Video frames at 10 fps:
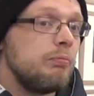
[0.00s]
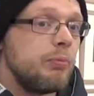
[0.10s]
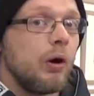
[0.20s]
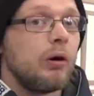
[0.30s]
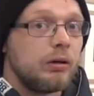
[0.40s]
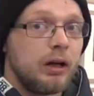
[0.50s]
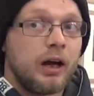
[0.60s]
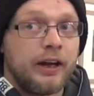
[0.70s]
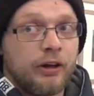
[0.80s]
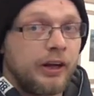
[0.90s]
But
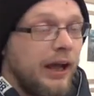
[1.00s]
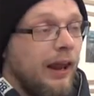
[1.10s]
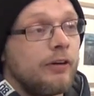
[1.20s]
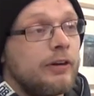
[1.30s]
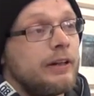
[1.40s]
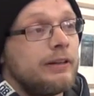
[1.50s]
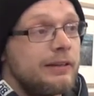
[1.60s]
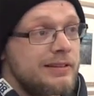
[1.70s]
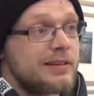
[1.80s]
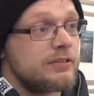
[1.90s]
I own a gallery and
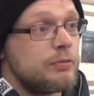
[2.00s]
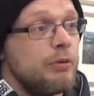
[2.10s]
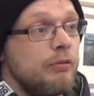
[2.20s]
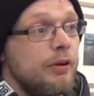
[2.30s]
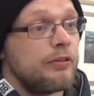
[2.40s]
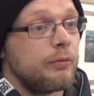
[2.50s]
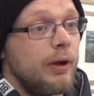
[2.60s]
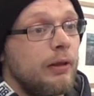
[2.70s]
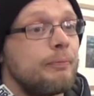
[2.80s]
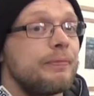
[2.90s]
this has to be run as
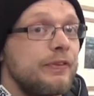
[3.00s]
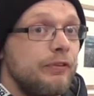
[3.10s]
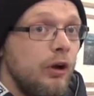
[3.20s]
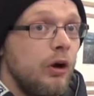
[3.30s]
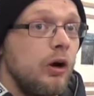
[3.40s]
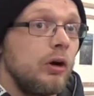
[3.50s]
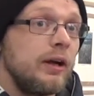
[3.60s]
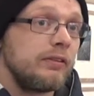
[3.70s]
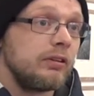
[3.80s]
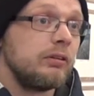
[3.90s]
well, so
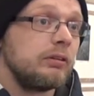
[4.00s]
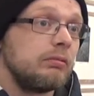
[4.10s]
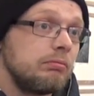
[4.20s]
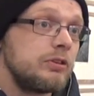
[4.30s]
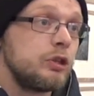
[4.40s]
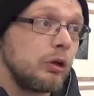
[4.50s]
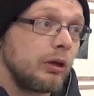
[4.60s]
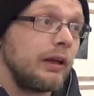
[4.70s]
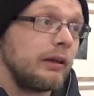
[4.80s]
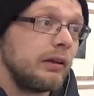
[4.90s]
it's a good
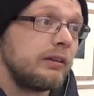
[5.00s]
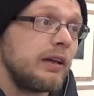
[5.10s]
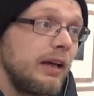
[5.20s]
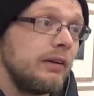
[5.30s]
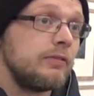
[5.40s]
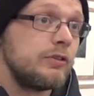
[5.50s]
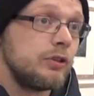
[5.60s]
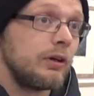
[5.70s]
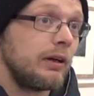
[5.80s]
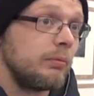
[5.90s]
a day of
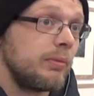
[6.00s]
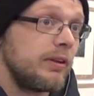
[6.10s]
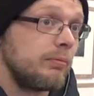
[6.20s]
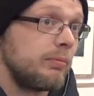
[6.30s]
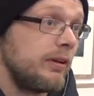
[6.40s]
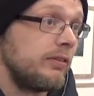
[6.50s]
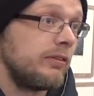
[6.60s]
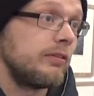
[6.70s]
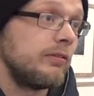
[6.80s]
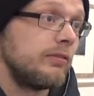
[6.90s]
juggling bits and
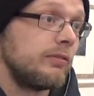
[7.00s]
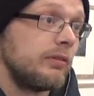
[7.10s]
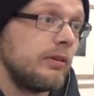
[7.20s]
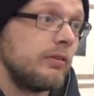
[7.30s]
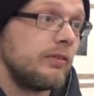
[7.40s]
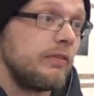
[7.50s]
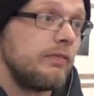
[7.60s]
pieces of